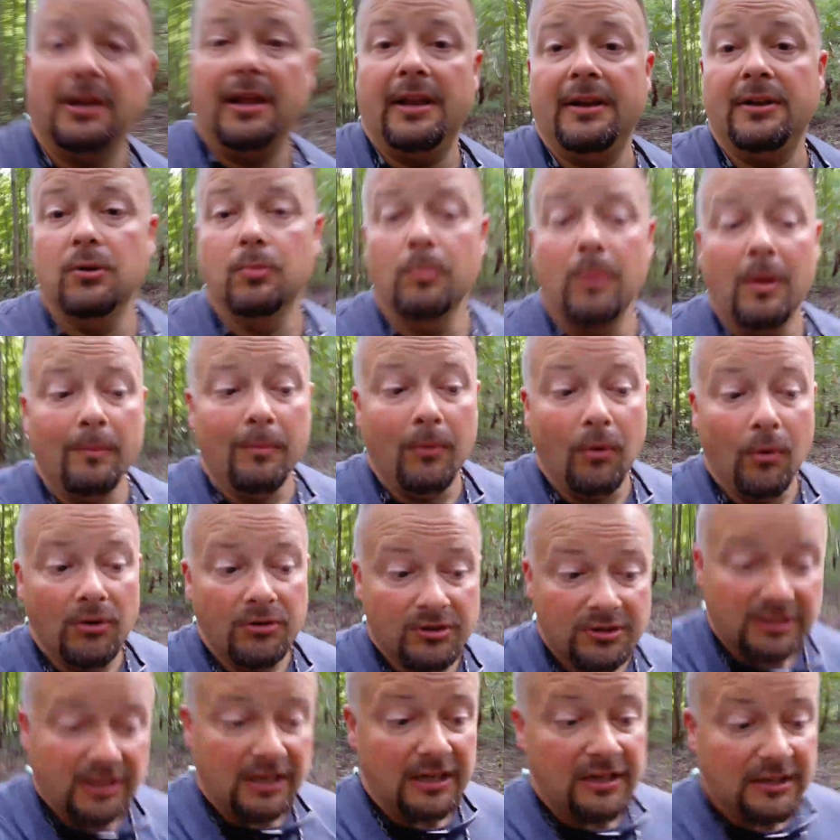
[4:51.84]
but I know my
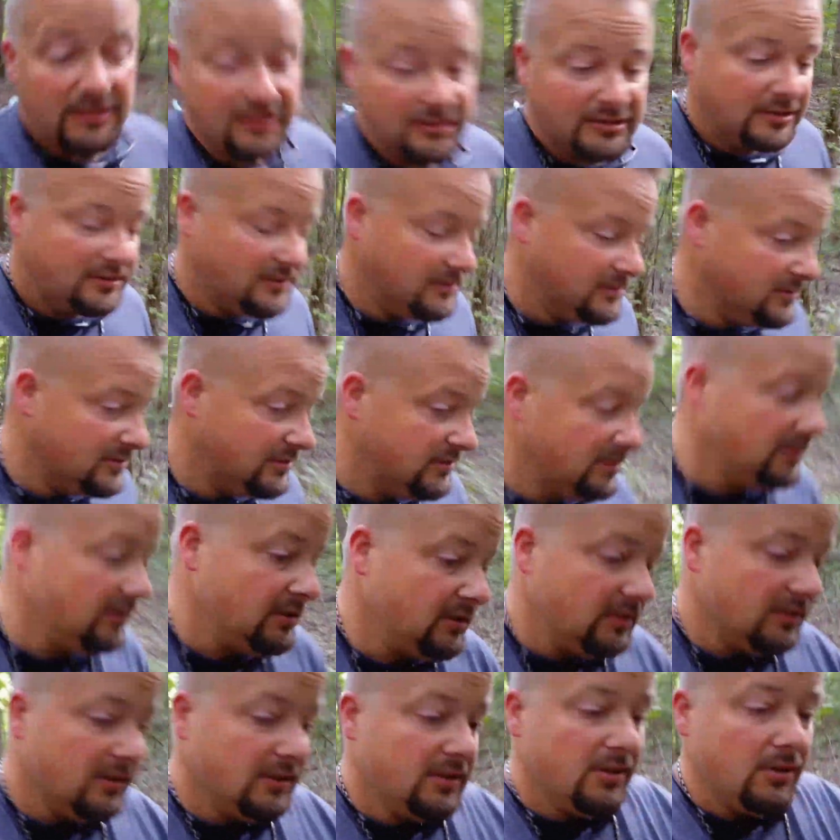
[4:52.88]
boys will take us.
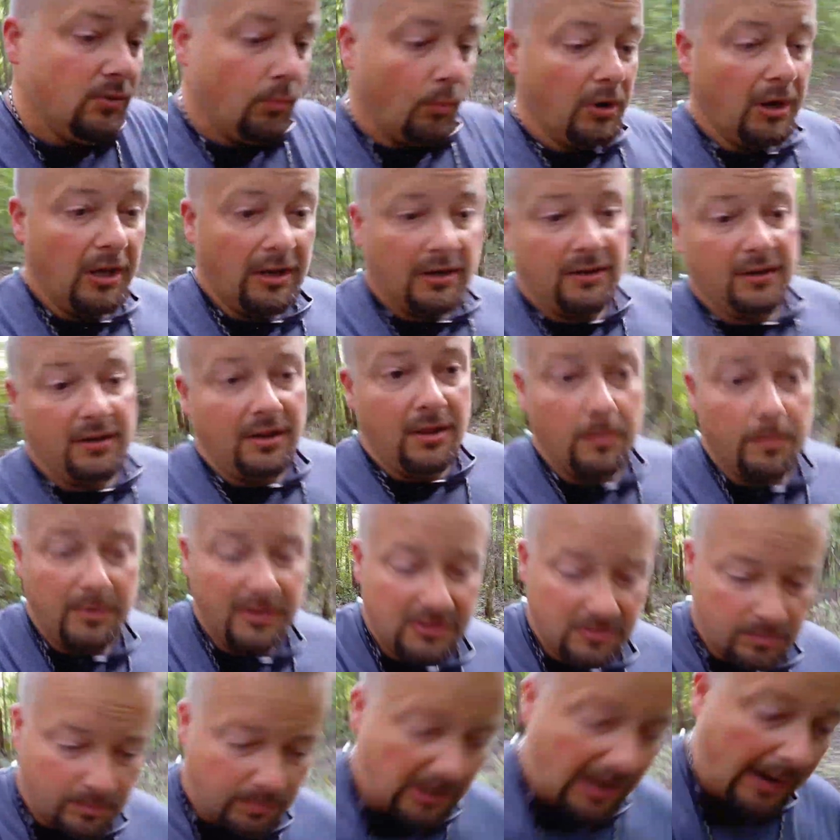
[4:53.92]
We got another
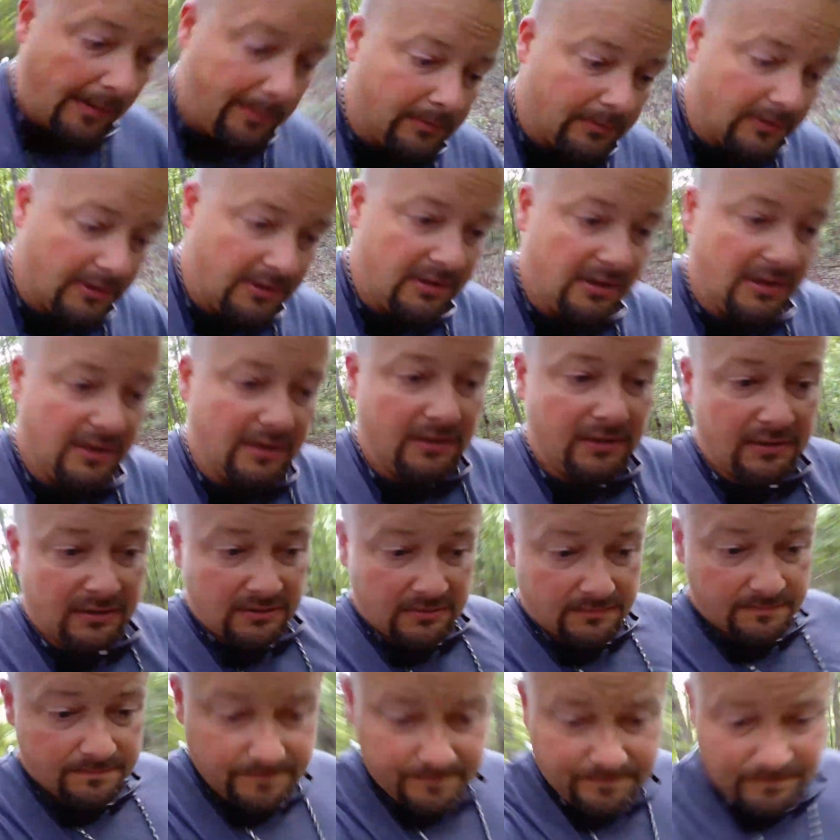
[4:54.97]
piece of property that
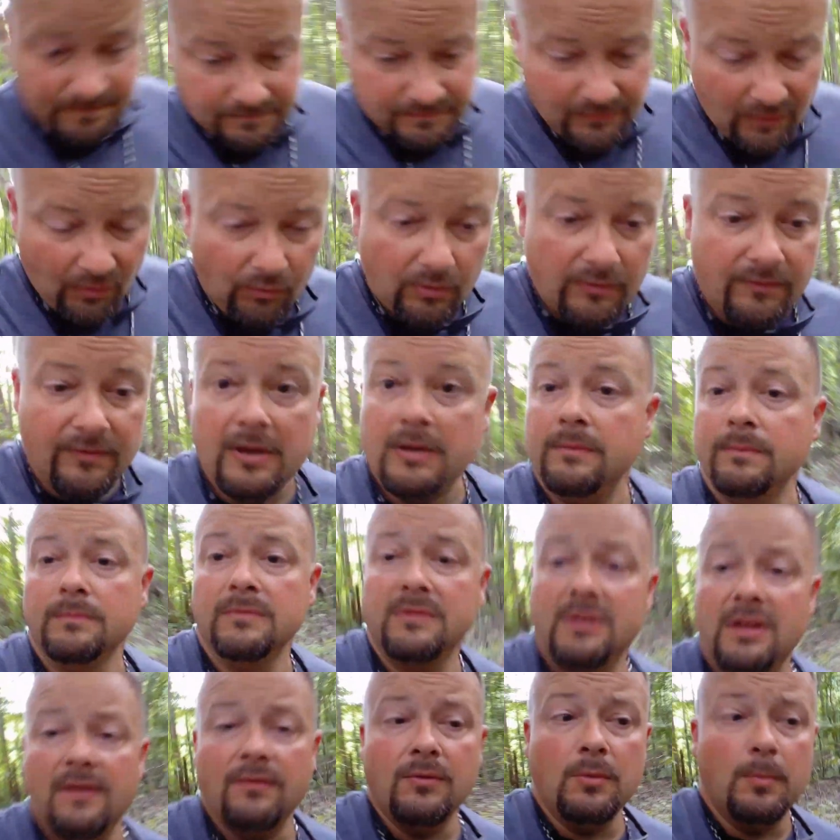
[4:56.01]
uh, we've been
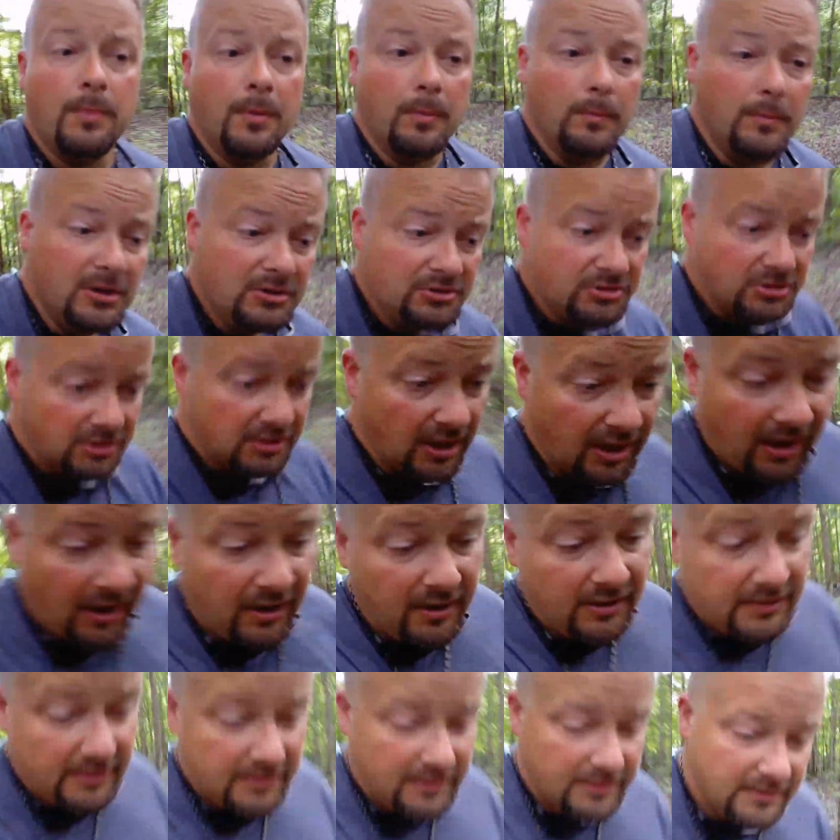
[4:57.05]
given permission to
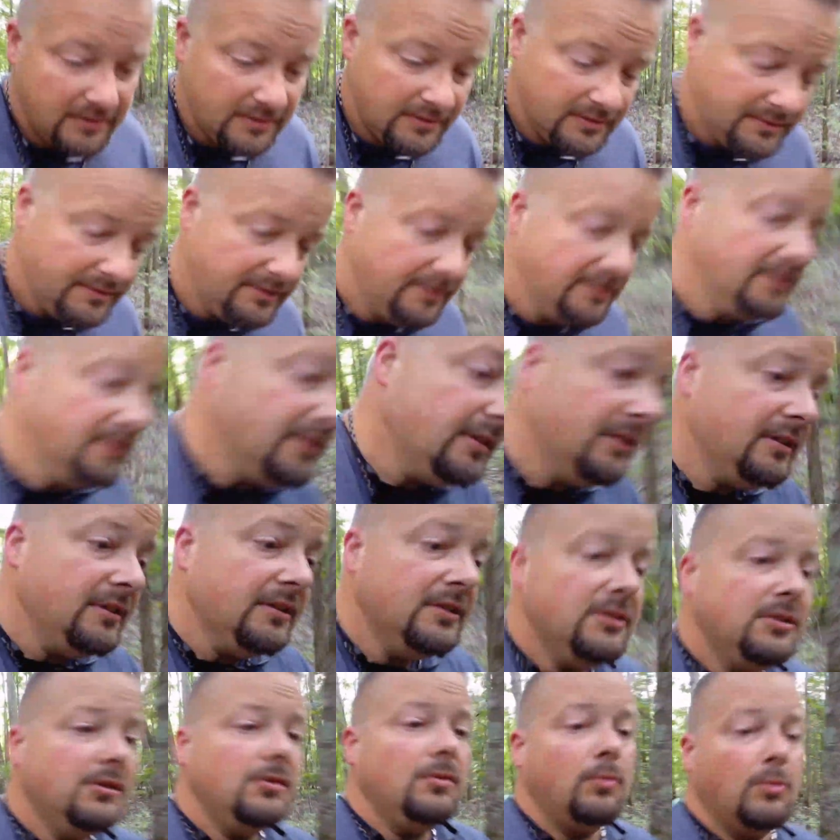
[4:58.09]
hunt.
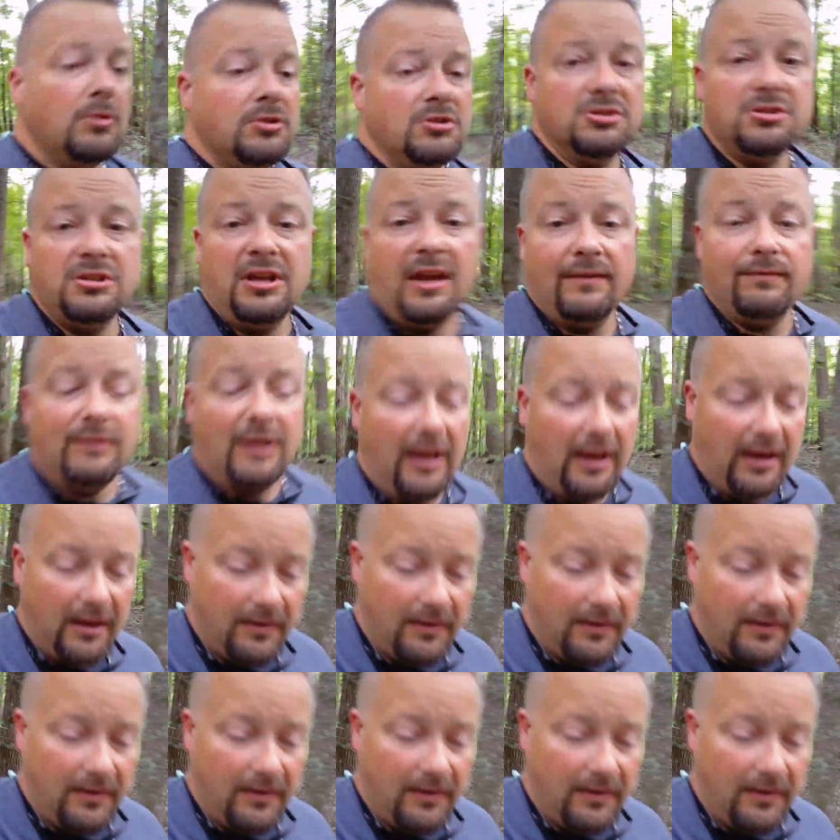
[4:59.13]
We just have to